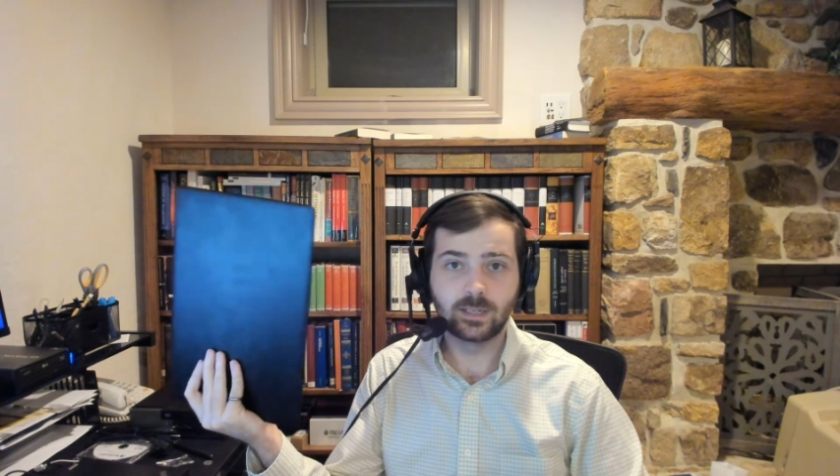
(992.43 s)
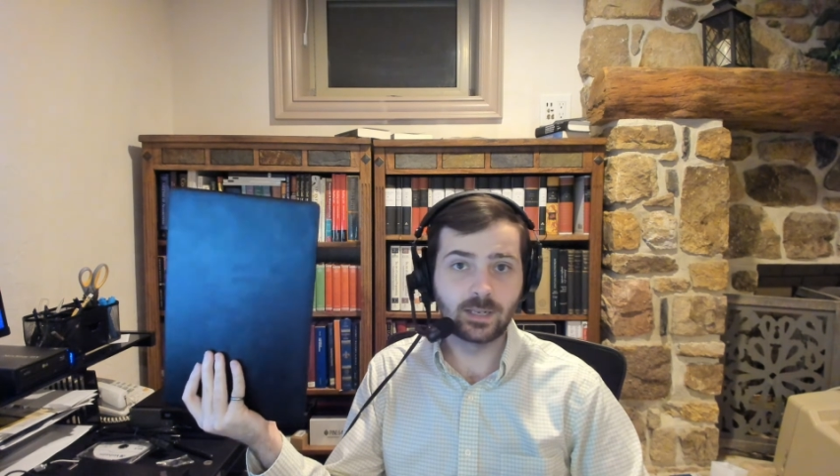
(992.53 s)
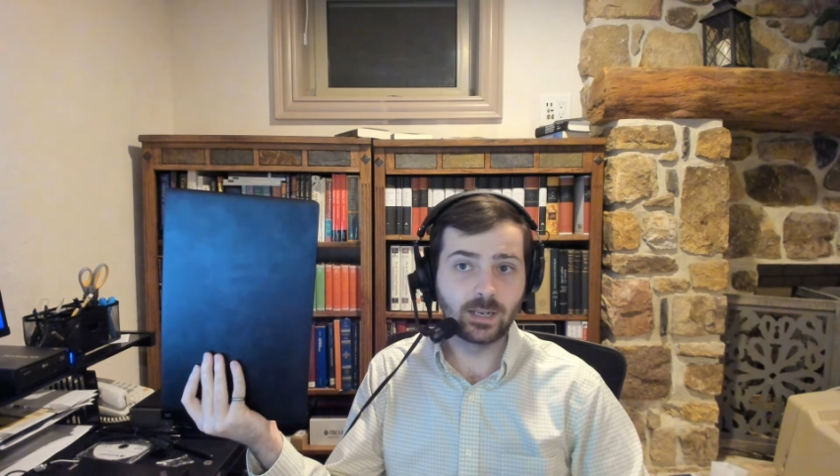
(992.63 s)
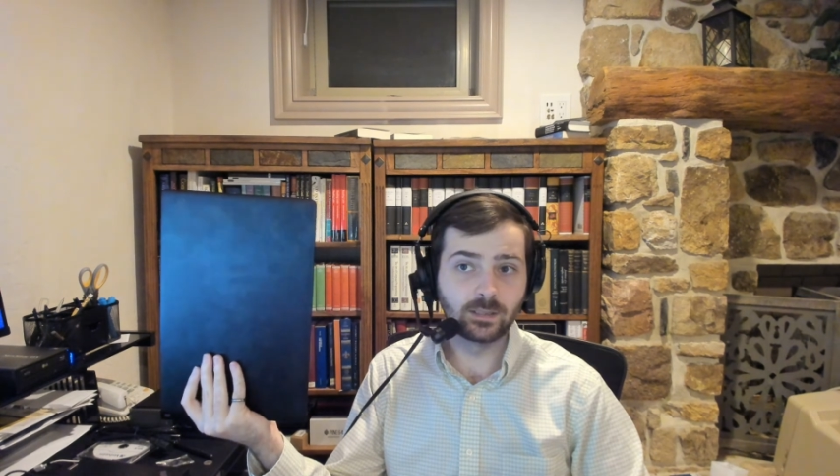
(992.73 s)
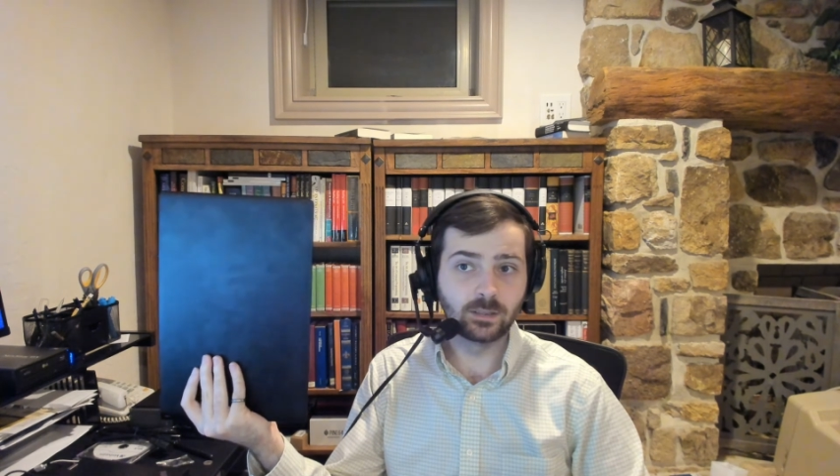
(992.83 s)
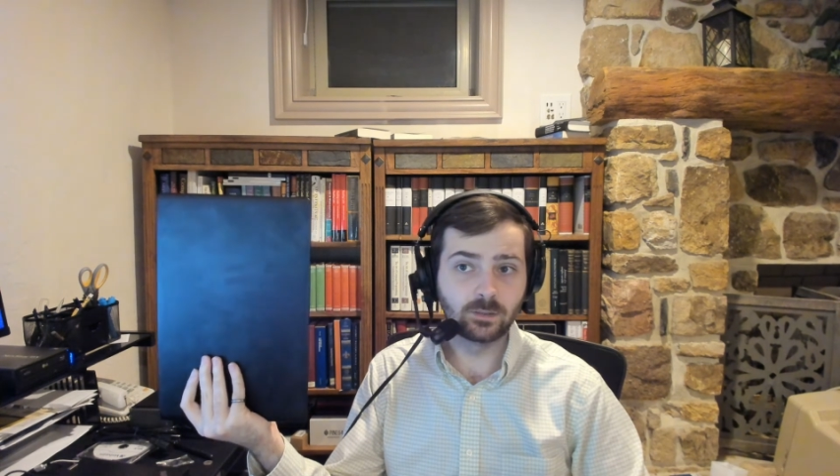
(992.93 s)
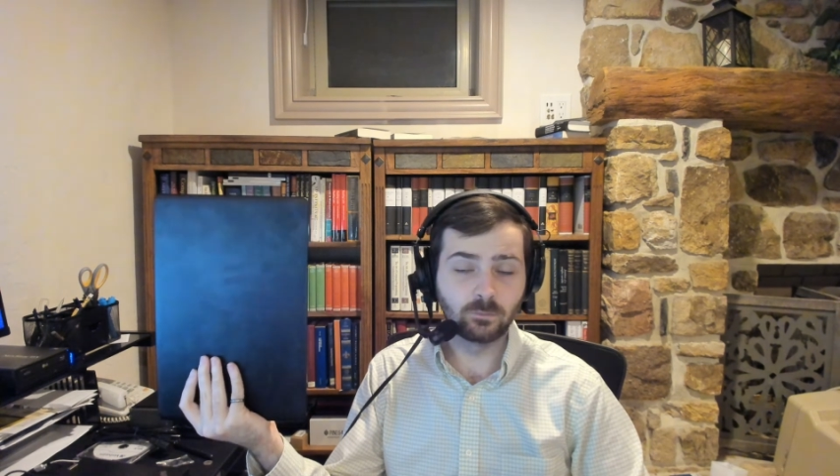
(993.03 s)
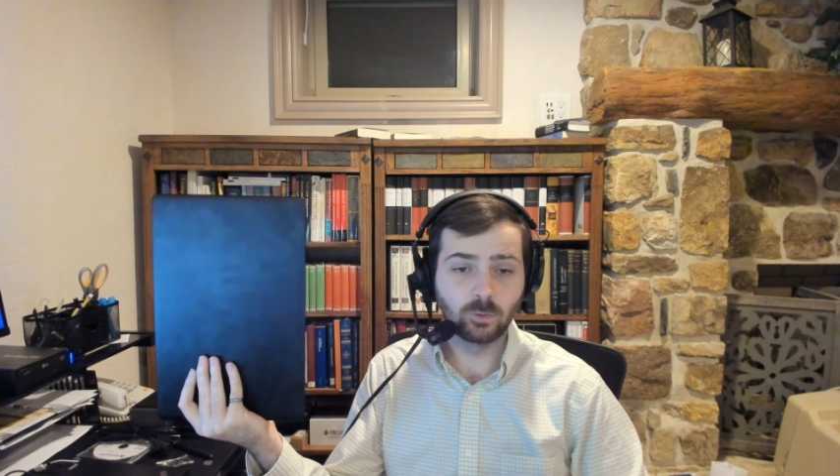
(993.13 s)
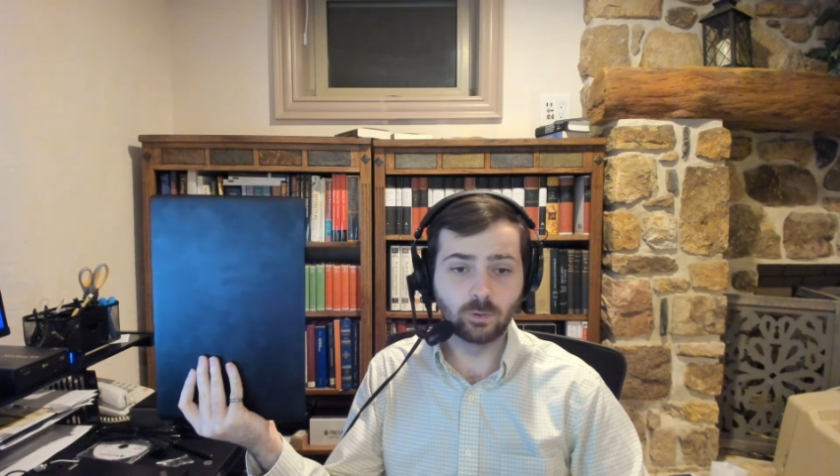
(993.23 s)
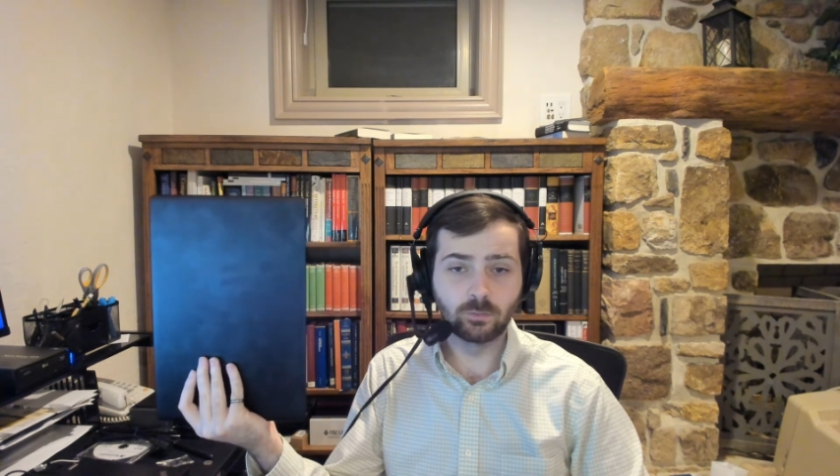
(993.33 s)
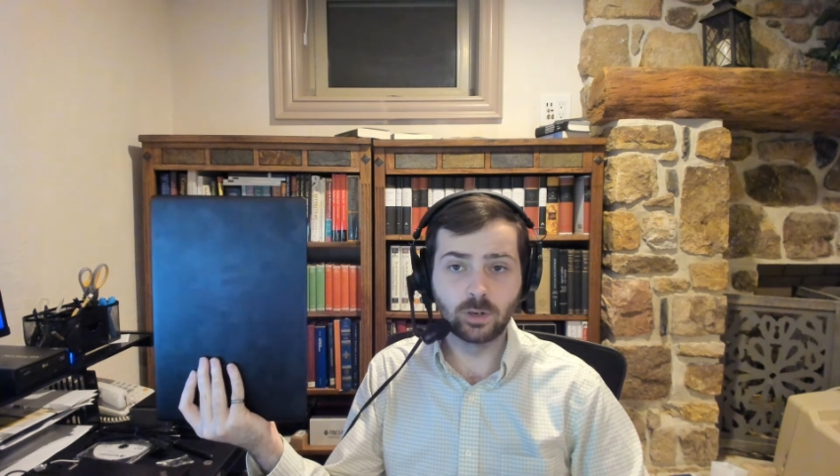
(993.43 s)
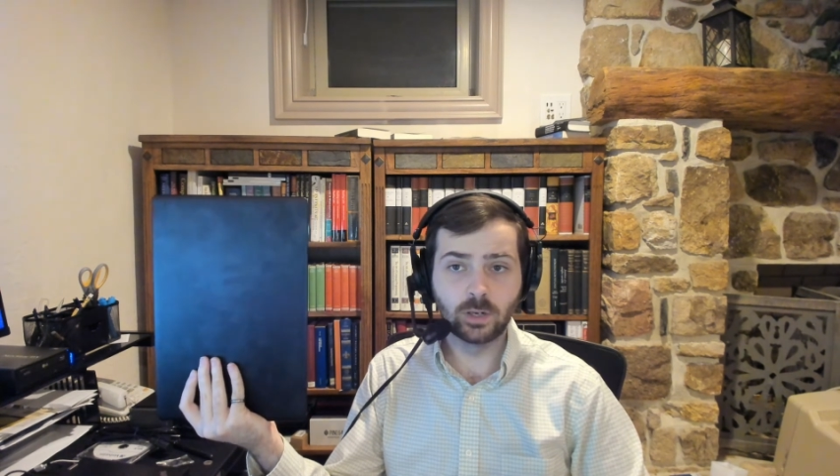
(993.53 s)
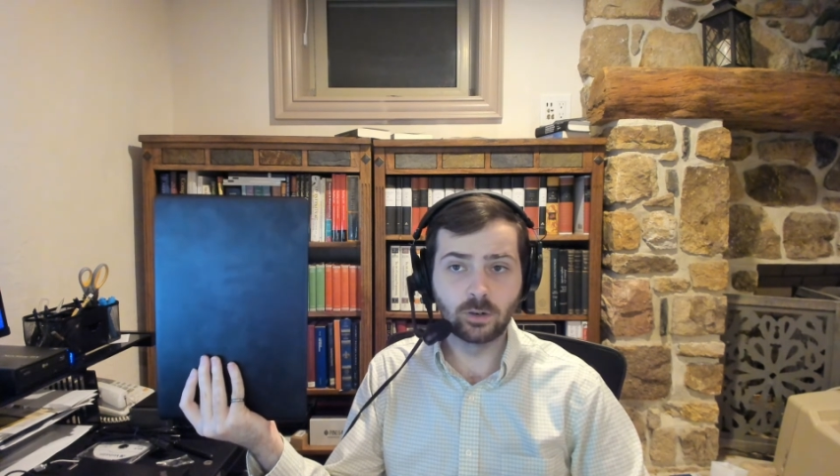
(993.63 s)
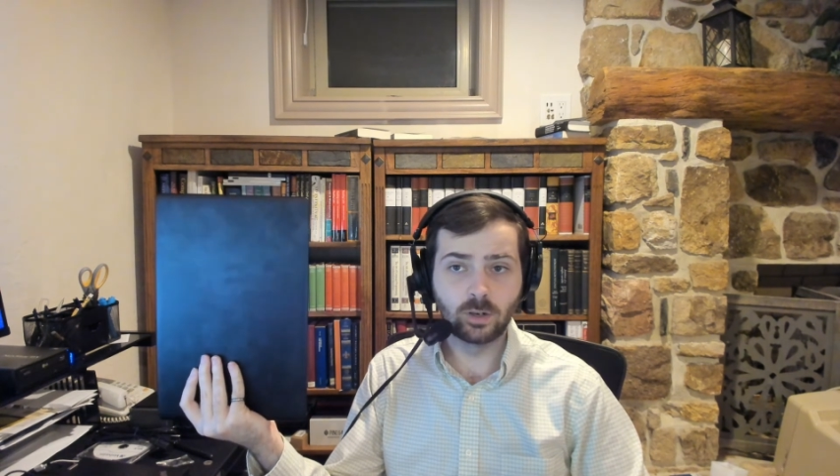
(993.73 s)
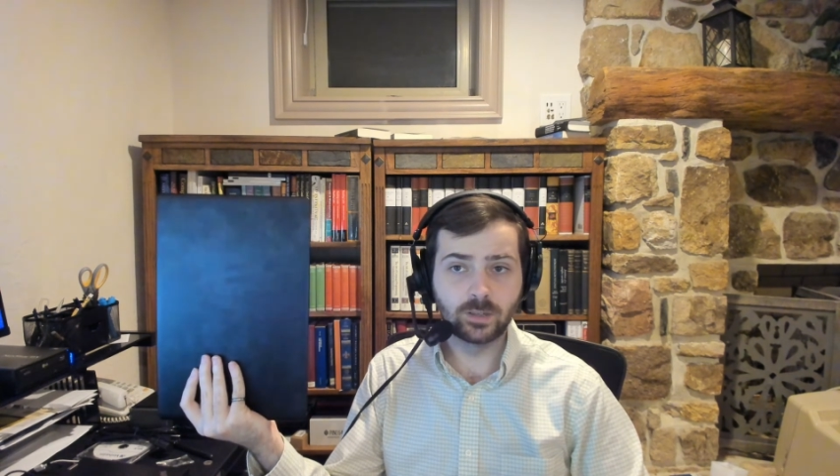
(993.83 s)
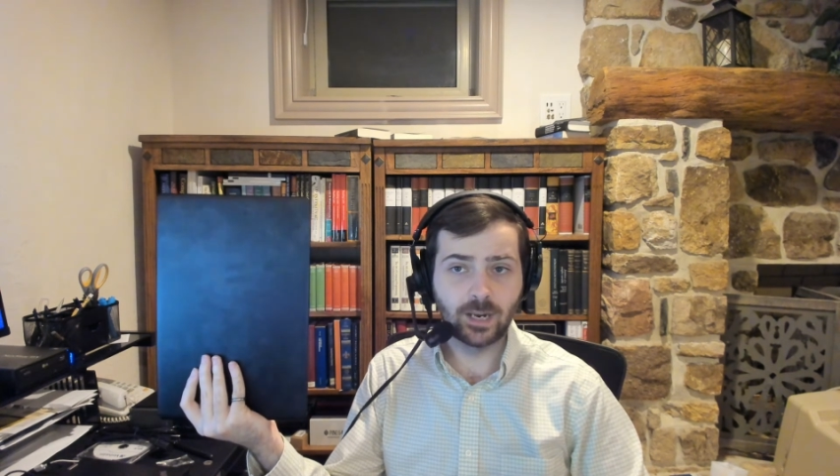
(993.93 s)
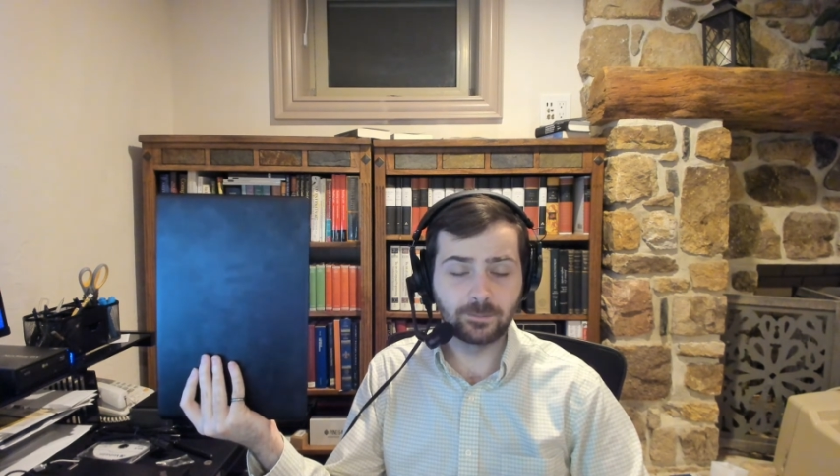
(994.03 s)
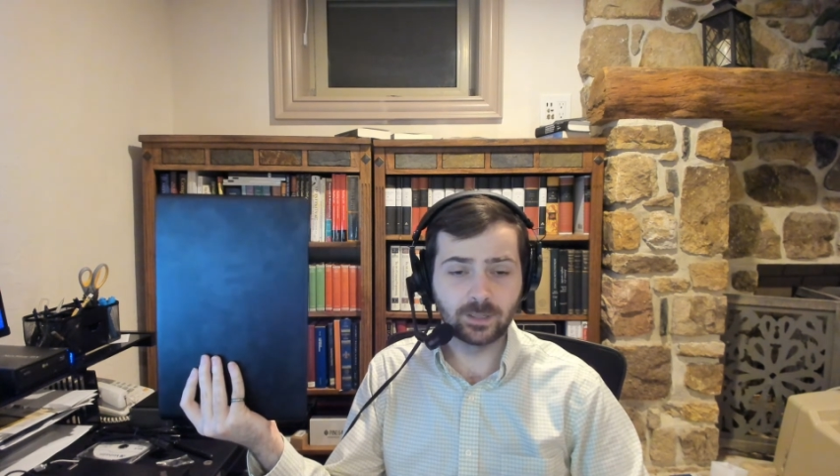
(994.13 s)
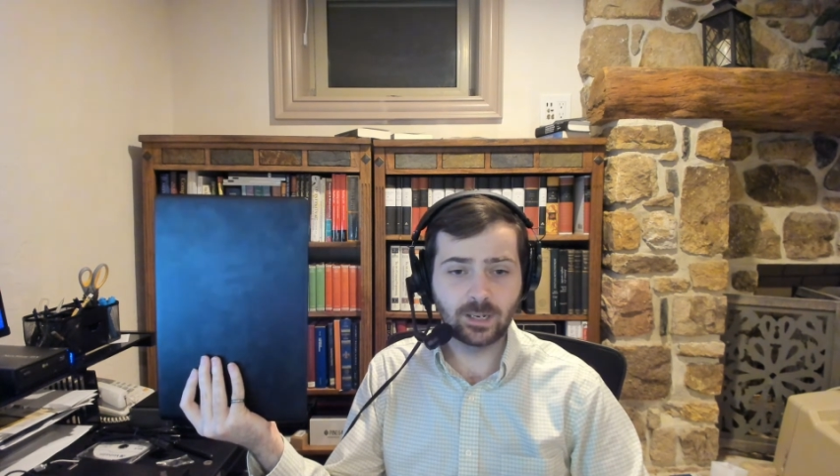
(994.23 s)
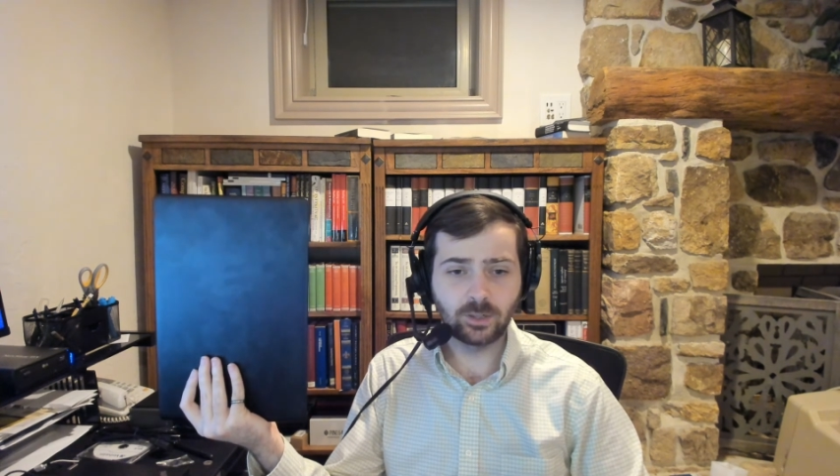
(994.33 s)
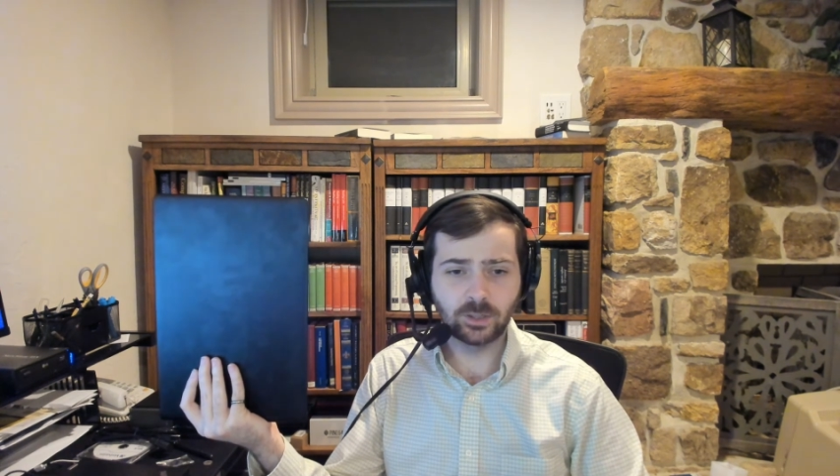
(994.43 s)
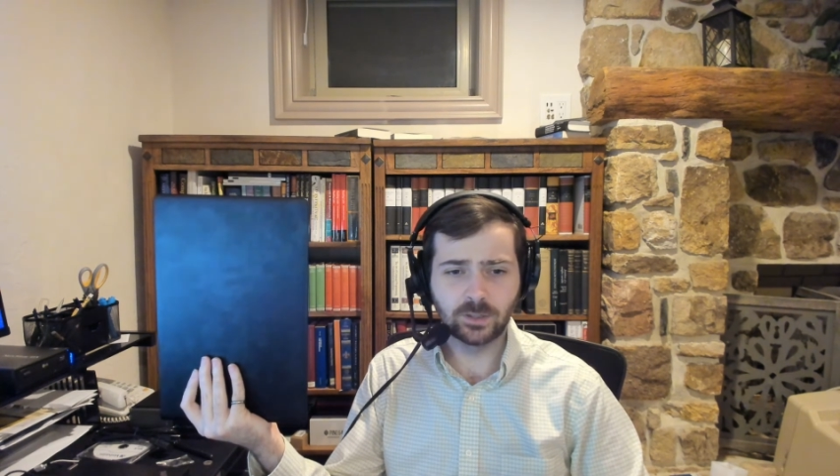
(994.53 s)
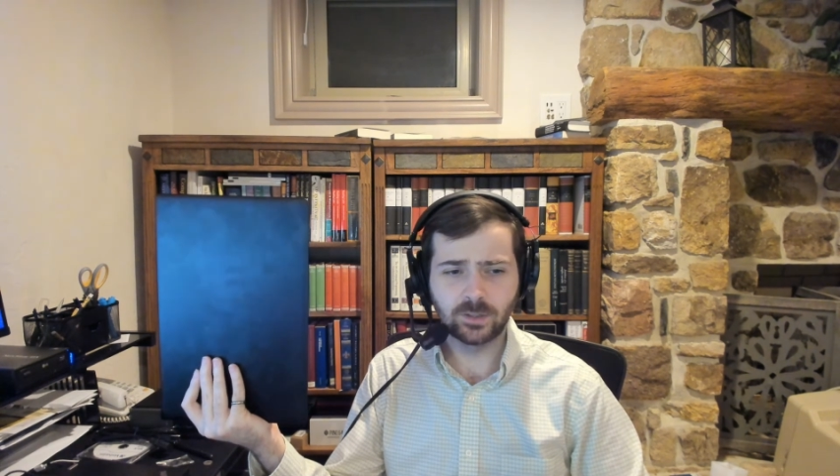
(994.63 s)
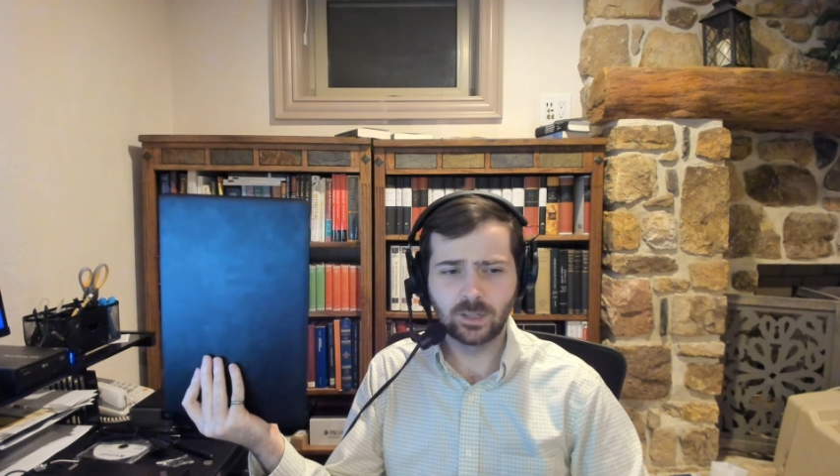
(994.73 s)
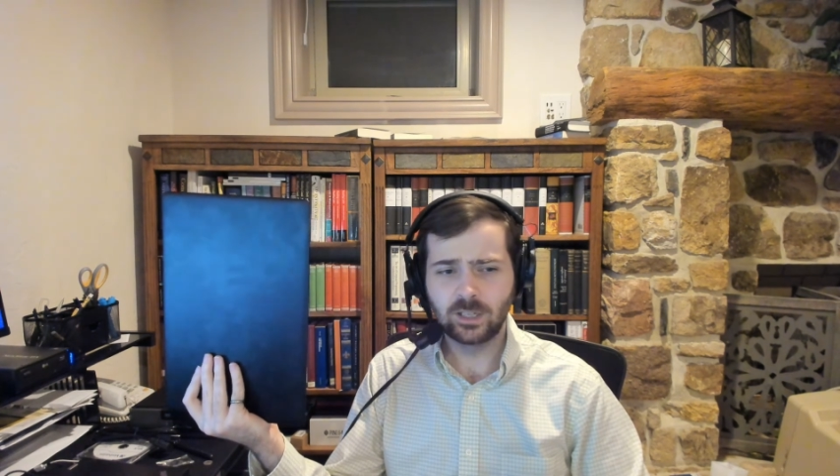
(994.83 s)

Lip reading: and it won't run all the applications,